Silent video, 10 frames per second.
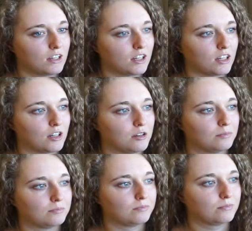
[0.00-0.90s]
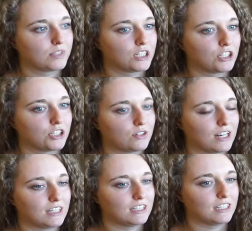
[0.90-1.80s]
Um, this
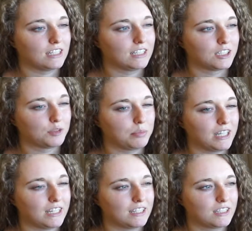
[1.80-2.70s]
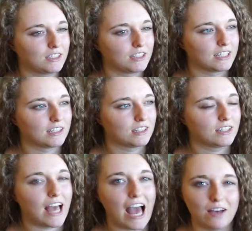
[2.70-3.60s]
serenity, this peace,
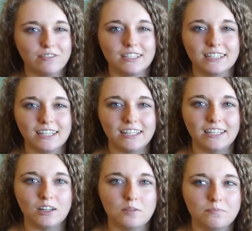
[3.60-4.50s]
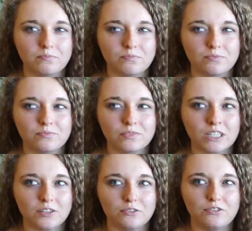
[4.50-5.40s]
this heavenly
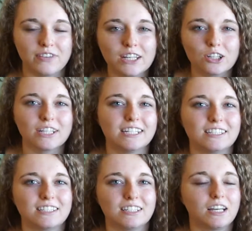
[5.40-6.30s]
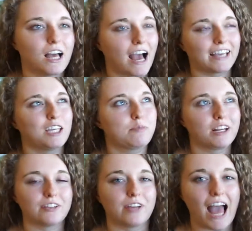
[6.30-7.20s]
feel. It's, I keep
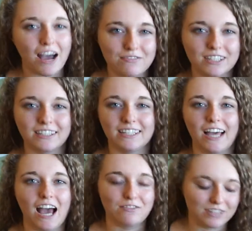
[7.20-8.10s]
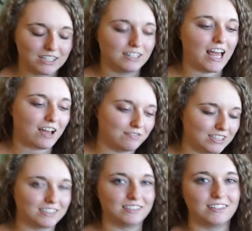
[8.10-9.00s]
hearing heavenly, heaven,
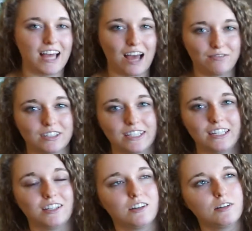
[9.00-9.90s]
heaven, heavenly.